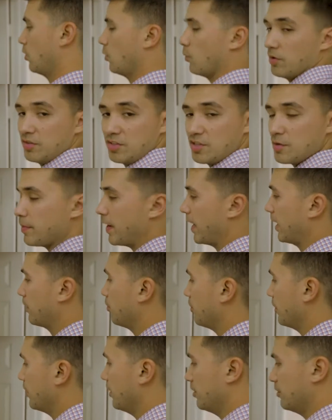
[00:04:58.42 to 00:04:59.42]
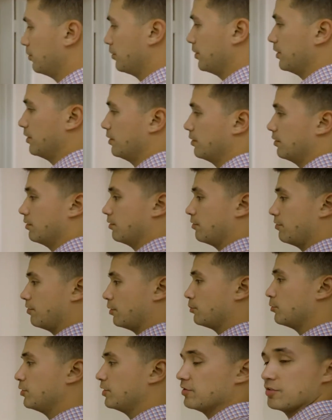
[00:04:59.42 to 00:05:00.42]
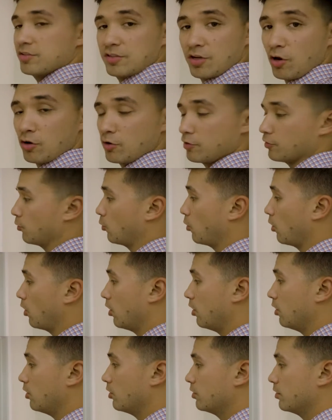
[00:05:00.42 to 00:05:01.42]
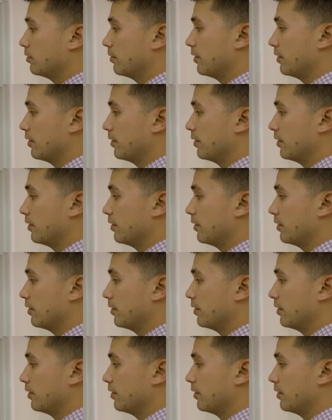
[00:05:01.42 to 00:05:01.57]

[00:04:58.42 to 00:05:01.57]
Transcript: Once the back plate has been firmly installed on the wall,